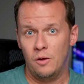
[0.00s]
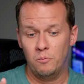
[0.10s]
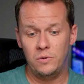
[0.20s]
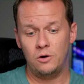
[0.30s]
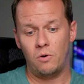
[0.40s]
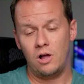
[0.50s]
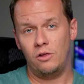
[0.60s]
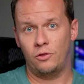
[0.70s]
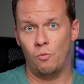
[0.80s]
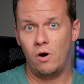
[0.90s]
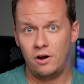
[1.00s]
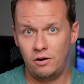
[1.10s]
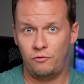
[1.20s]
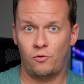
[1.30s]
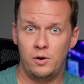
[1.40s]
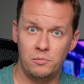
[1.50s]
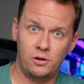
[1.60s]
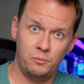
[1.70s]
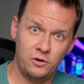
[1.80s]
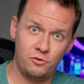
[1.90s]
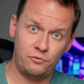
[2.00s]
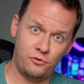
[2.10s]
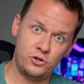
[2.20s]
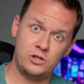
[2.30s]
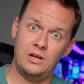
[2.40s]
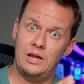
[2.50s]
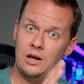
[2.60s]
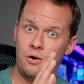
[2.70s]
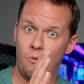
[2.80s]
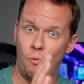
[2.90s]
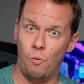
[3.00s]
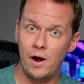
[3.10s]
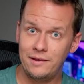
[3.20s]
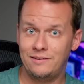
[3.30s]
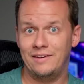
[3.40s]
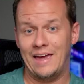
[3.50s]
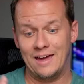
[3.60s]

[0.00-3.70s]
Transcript: Meanwhile, the 140mm version in white